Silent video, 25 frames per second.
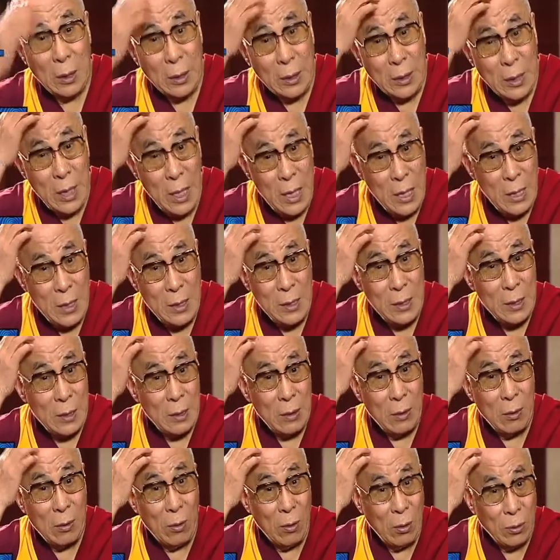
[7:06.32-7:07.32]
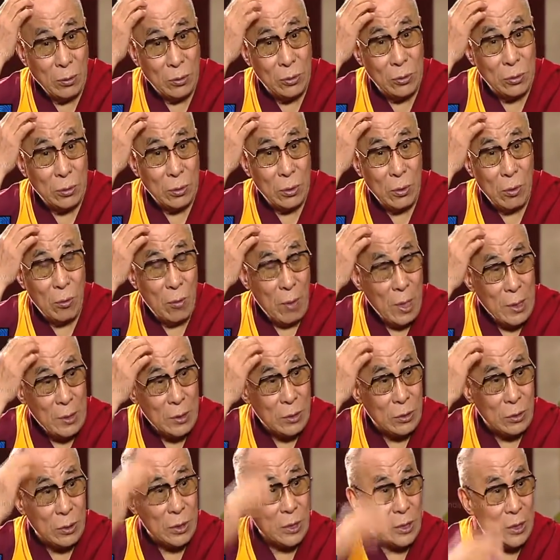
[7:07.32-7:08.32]
Then also,
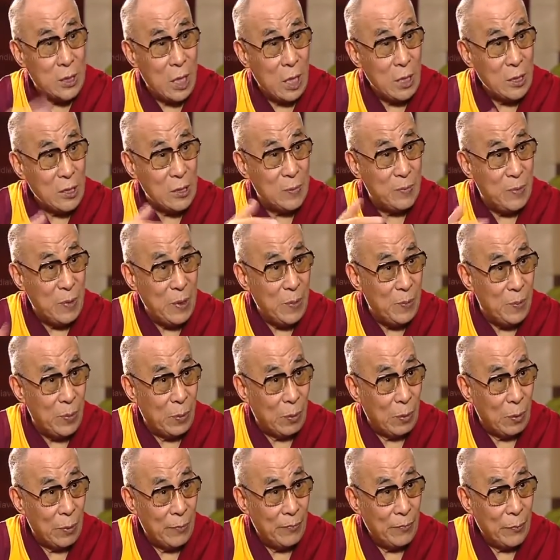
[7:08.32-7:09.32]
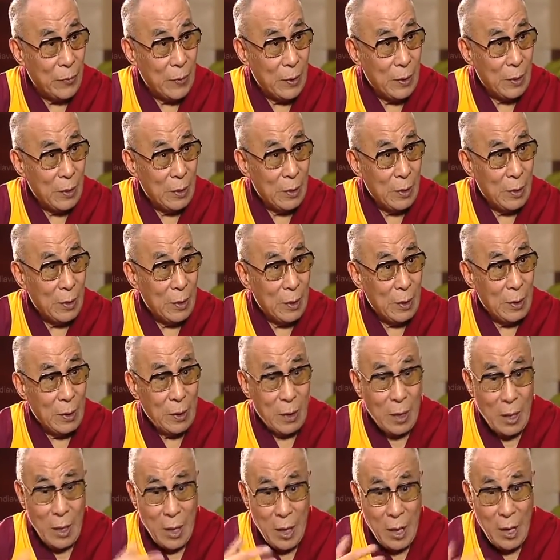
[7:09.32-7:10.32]
once the Chinese people
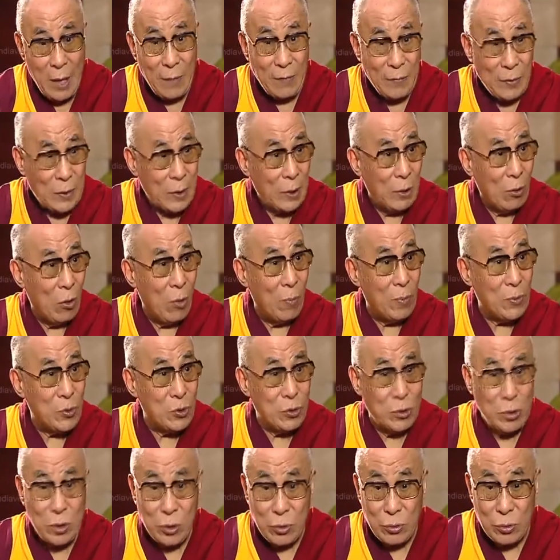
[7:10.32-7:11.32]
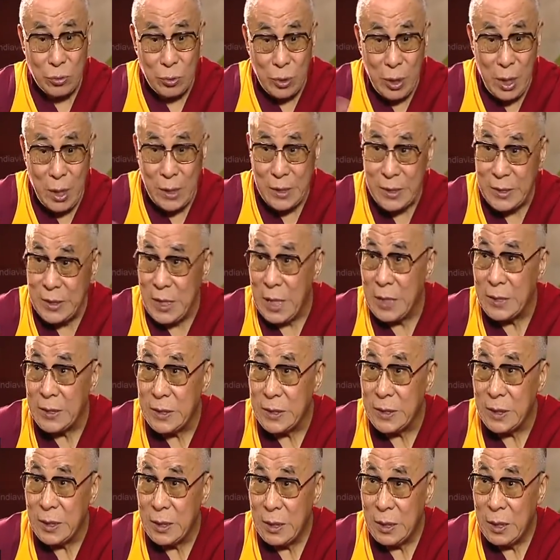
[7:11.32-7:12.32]
have the opportunity to
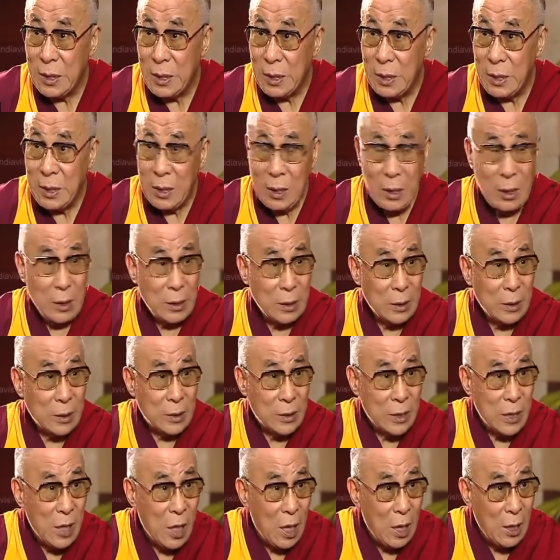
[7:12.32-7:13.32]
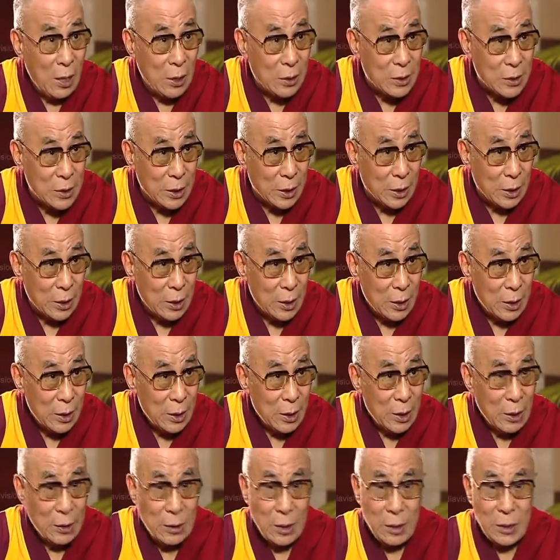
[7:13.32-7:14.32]
access the reality,
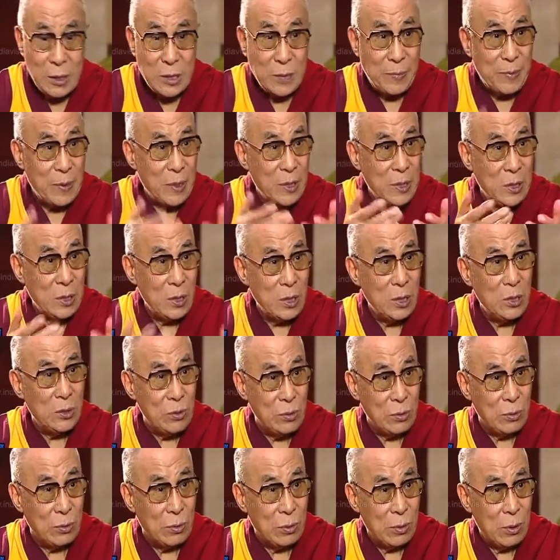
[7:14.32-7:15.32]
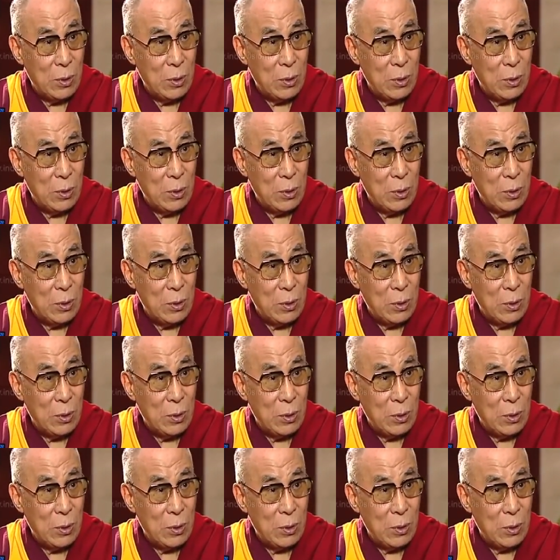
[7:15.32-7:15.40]
the Tibetan issue